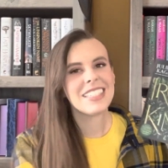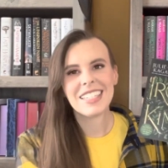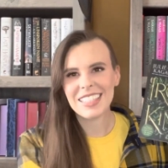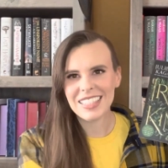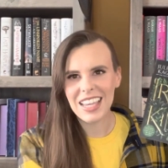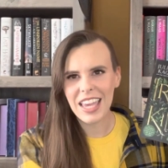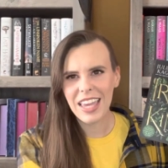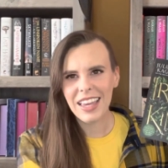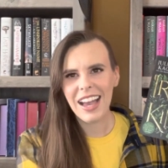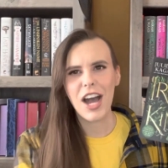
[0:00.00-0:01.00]
to
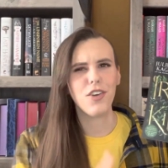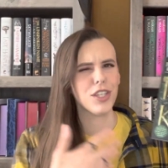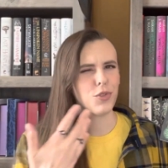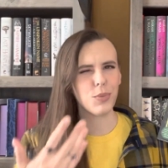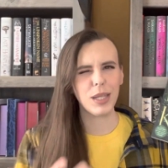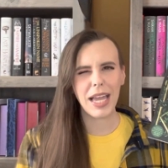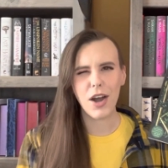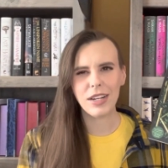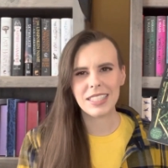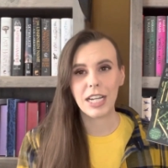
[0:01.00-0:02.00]
see how this will play
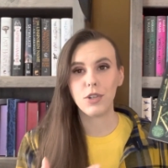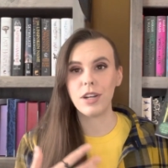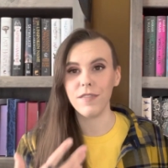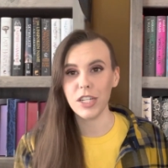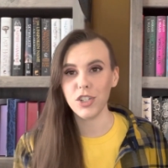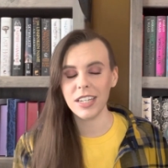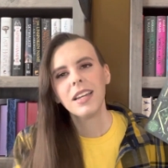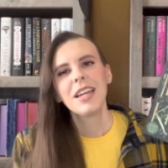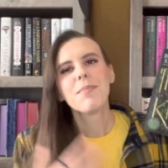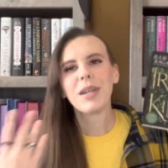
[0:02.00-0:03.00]
out as like a revision,
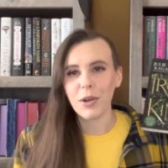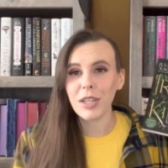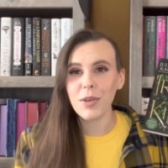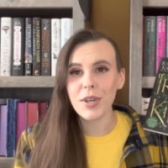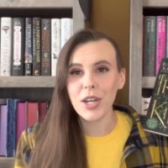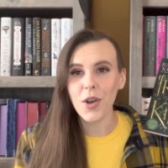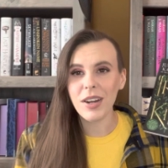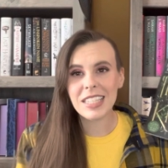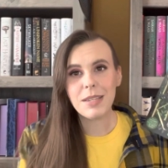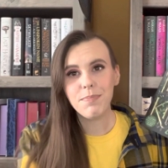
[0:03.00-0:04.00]
but I really want to know
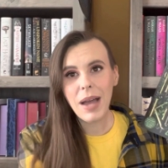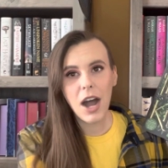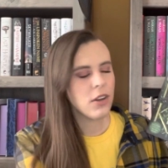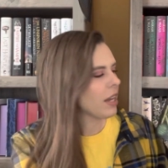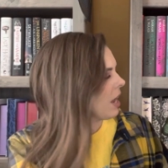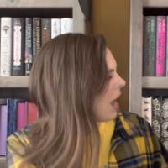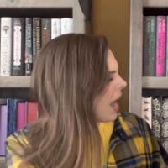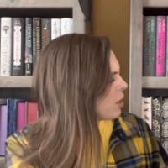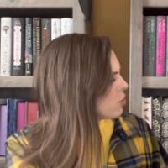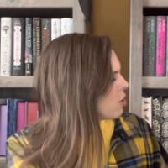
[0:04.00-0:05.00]
what it's about.
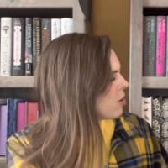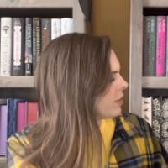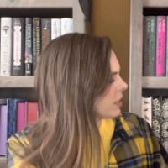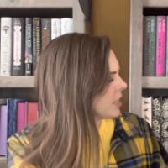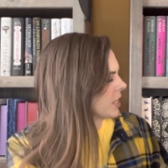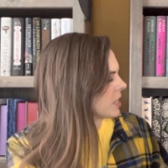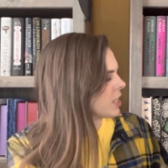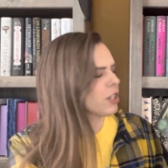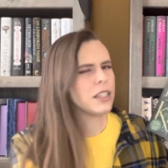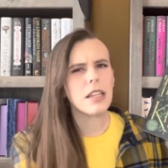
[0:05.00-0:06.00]
I don't know if there's
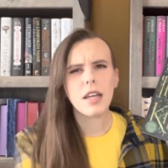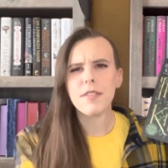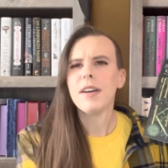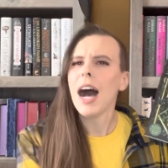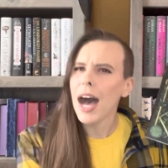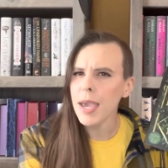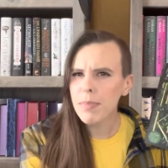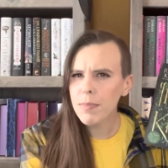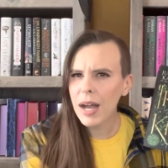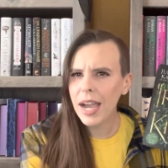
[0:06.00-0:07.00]
necessarily a lot of
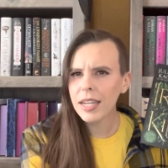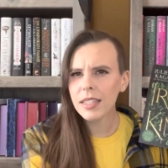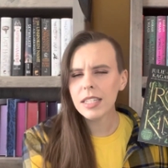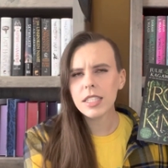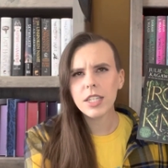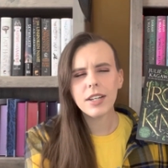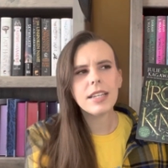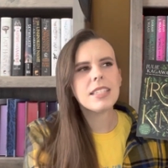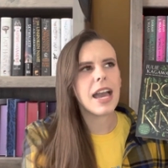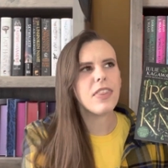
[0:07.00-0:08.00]
hype behind this
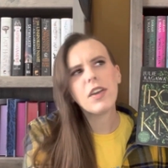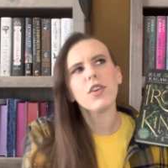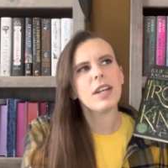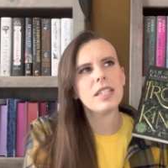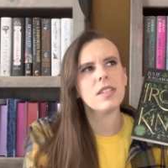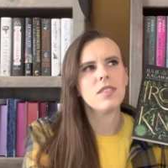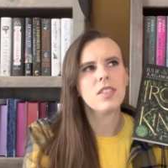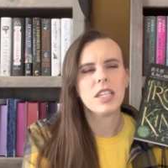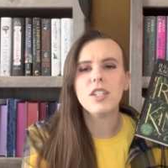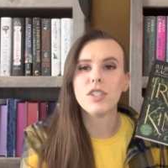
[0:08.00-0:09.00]
series. I think there
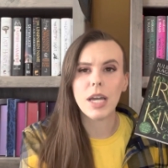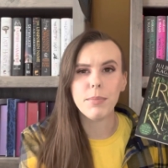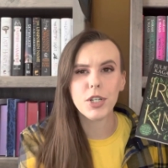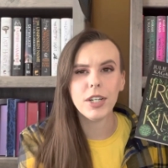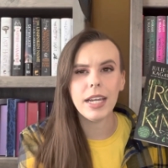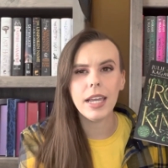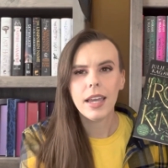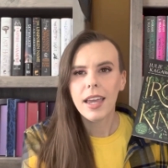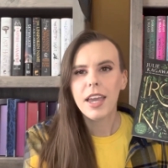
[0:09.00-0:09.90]
isn't to some degree,